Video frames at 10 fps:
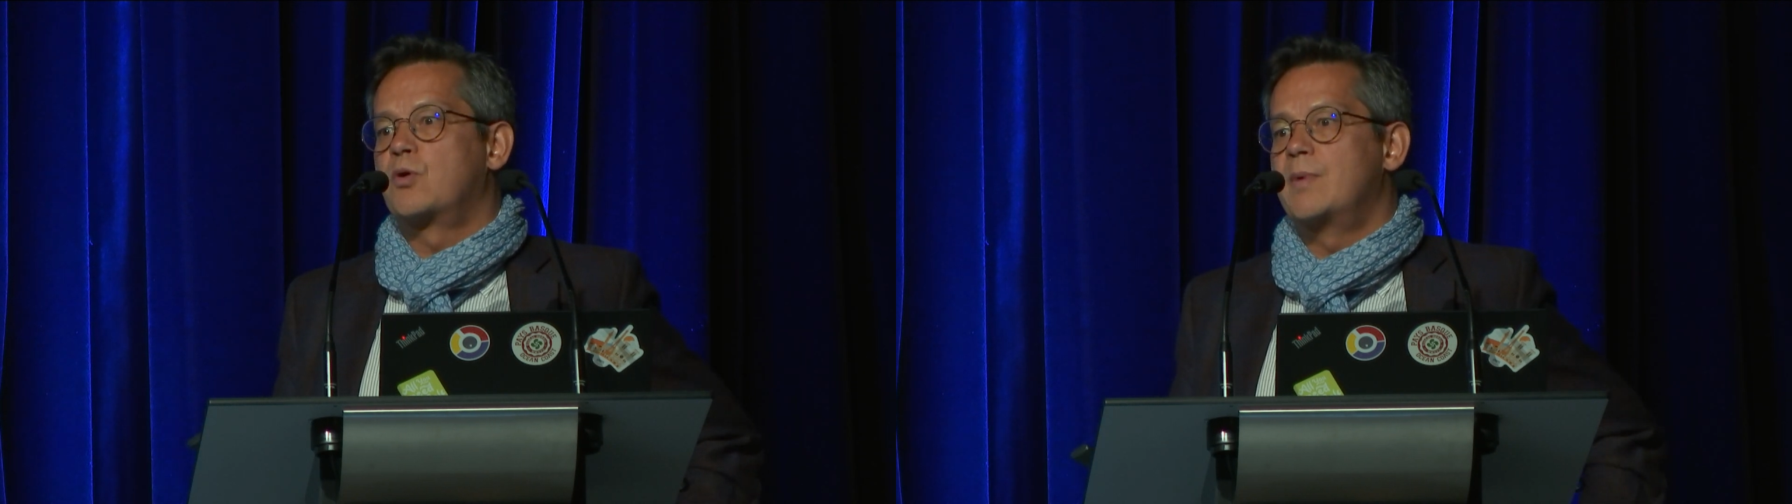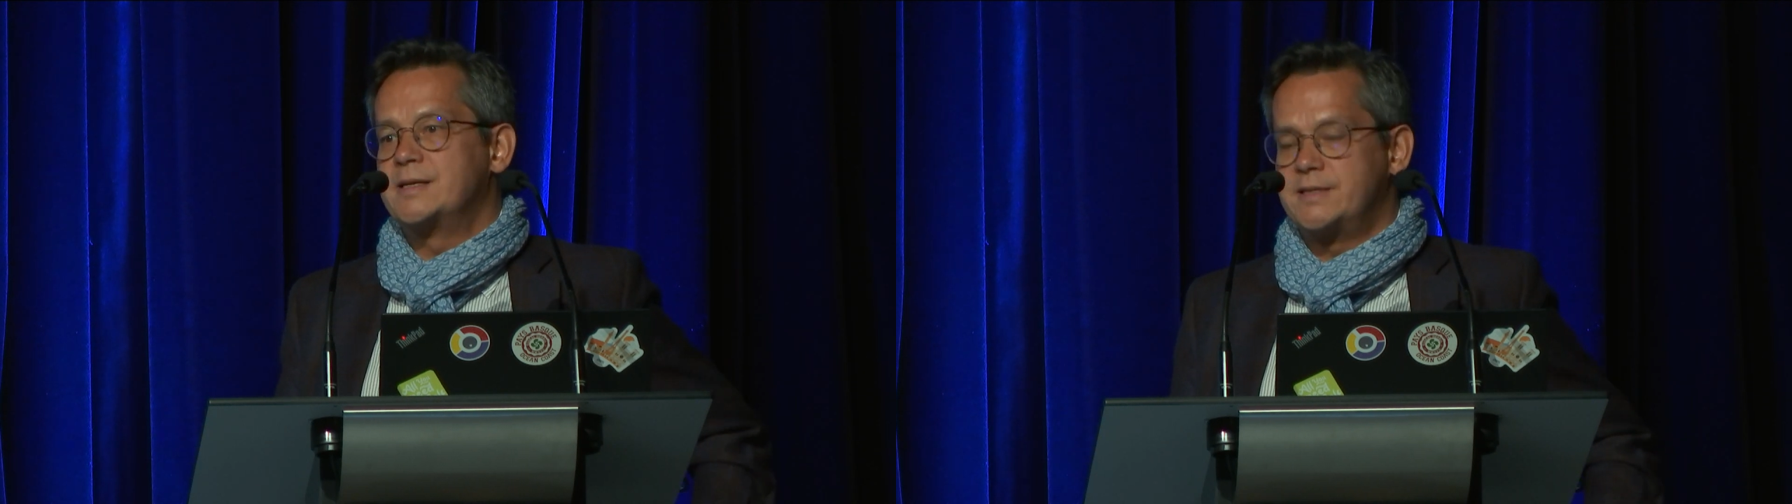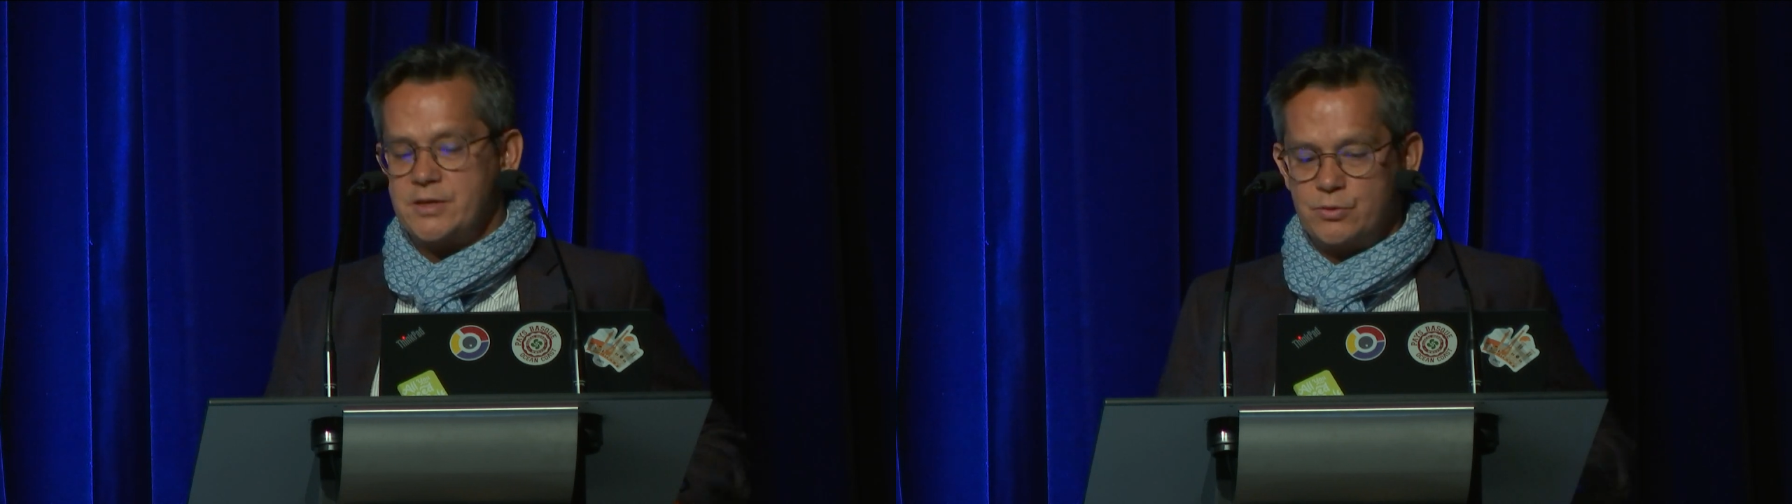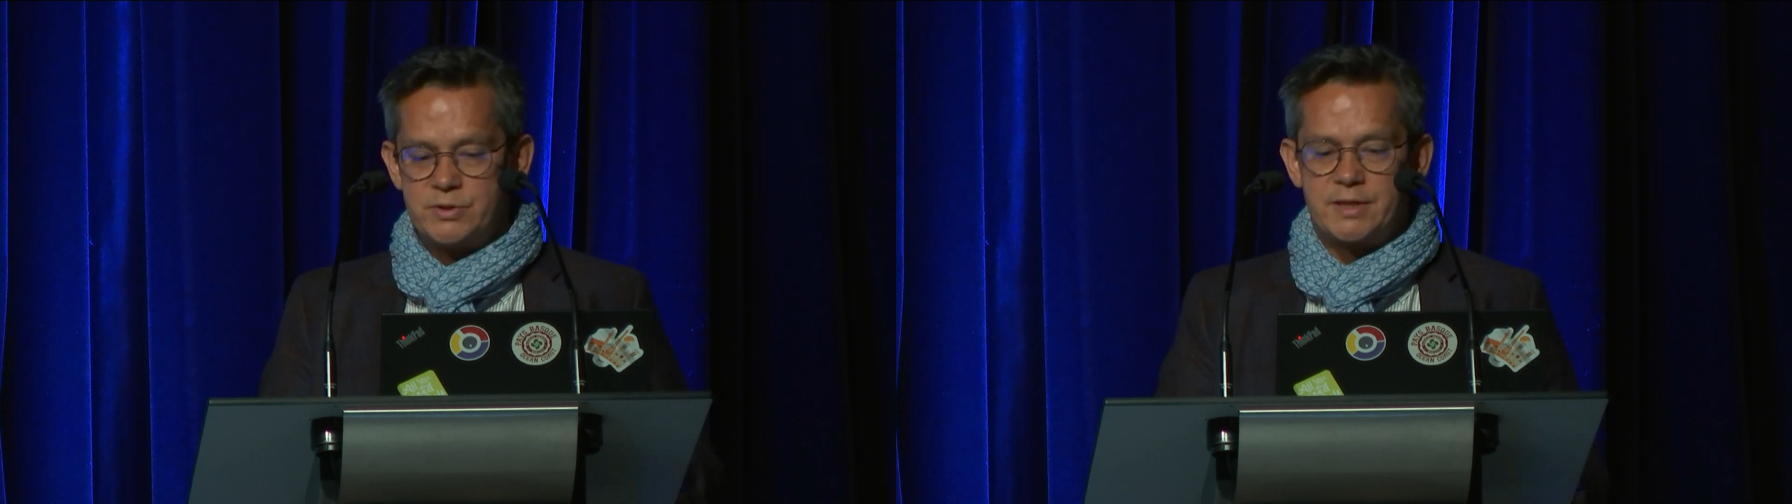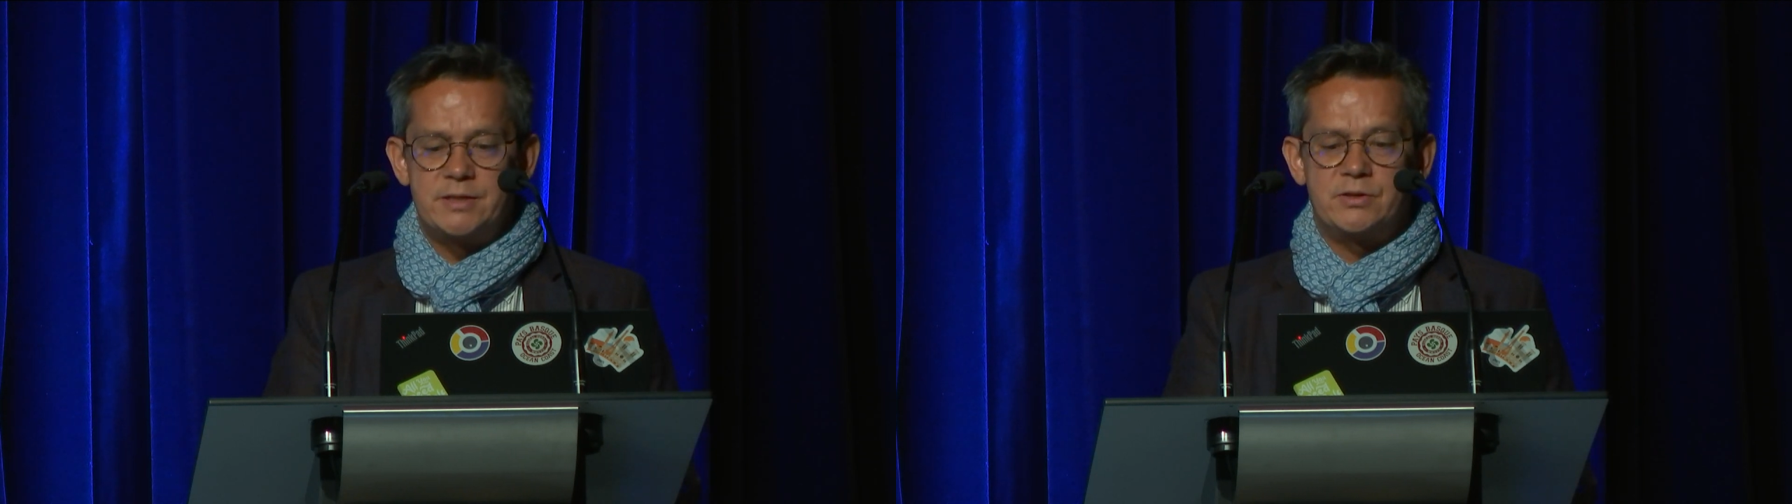promising
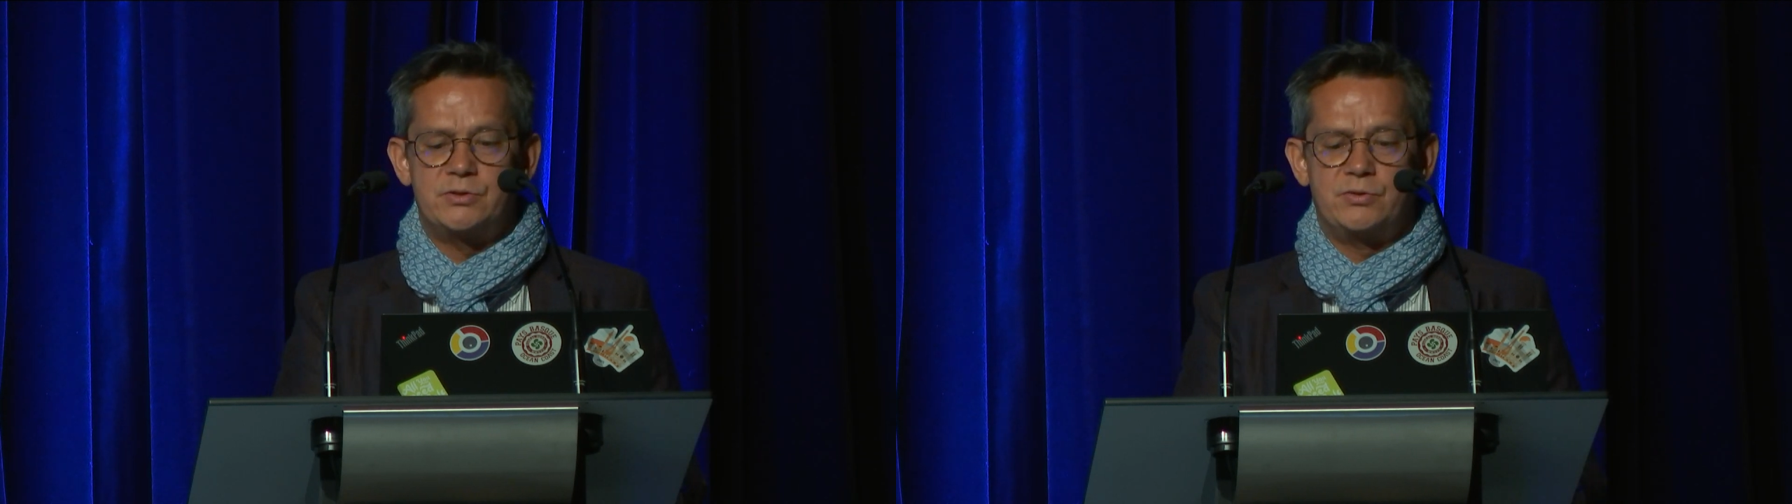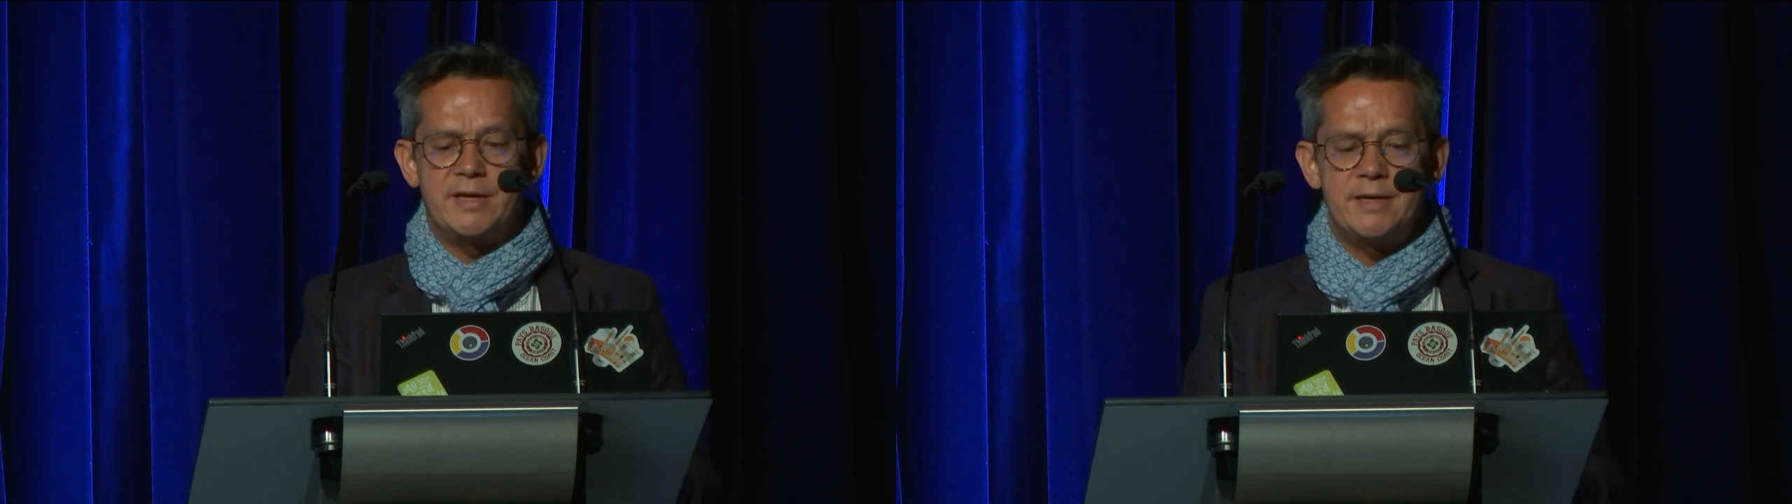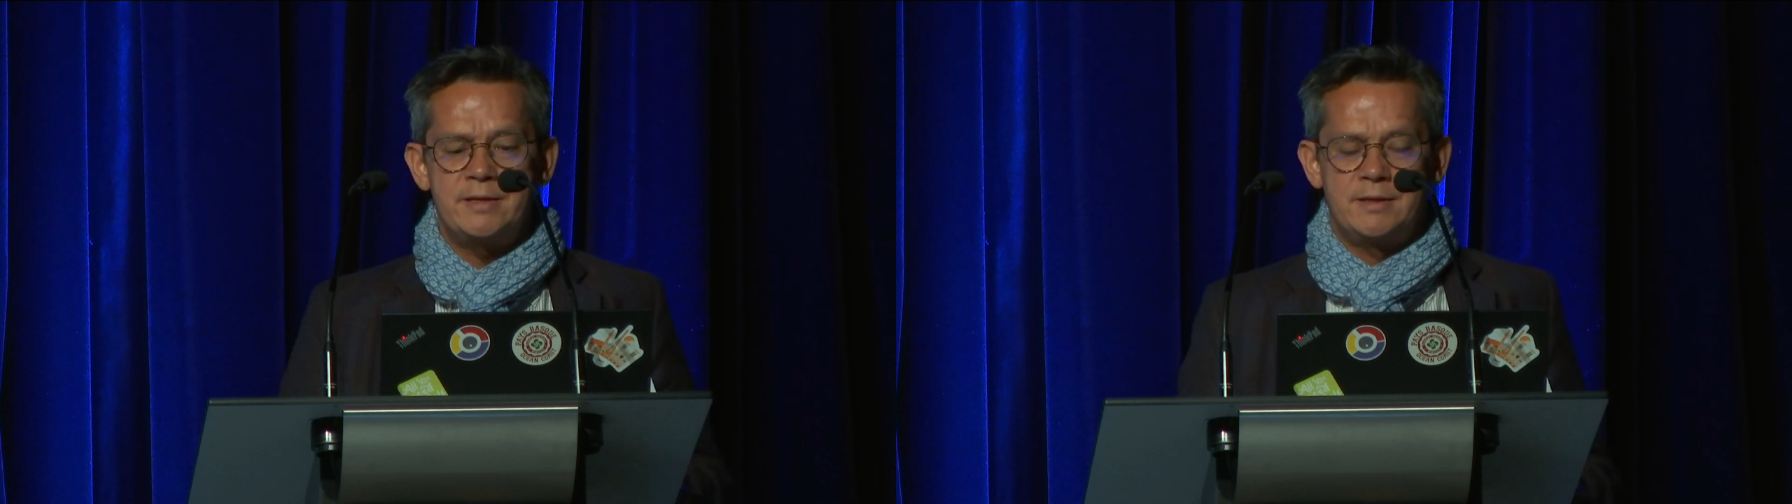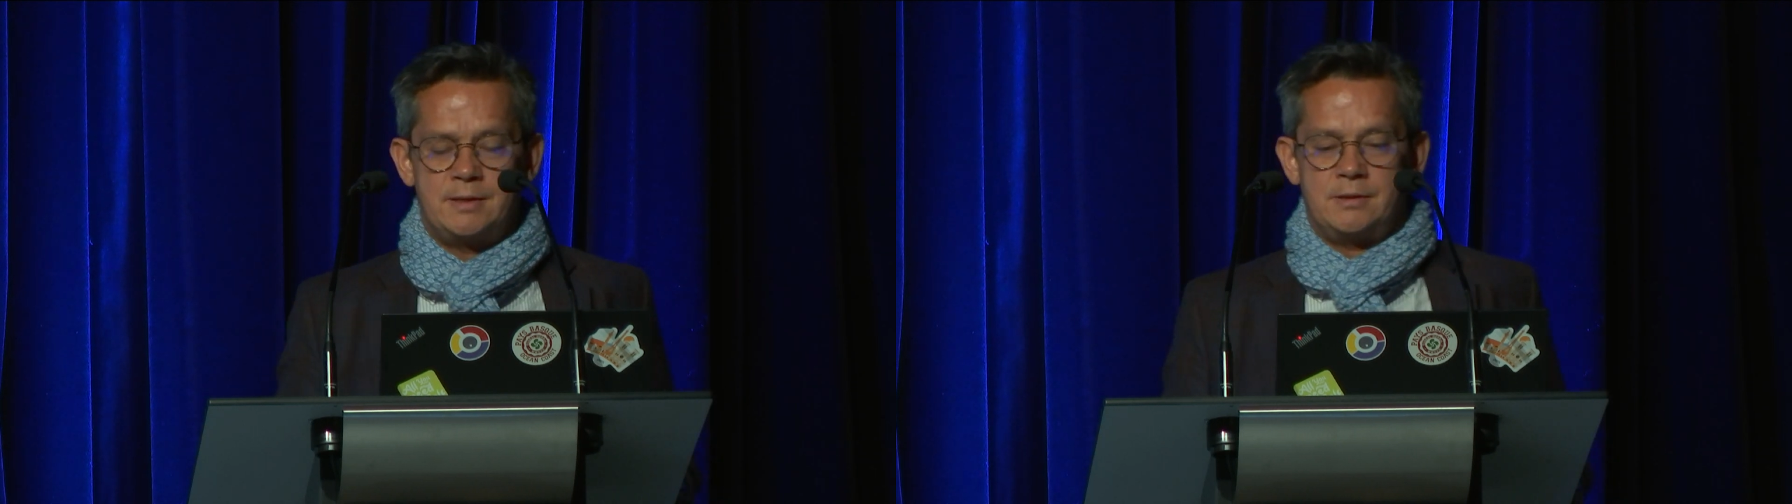use cases today.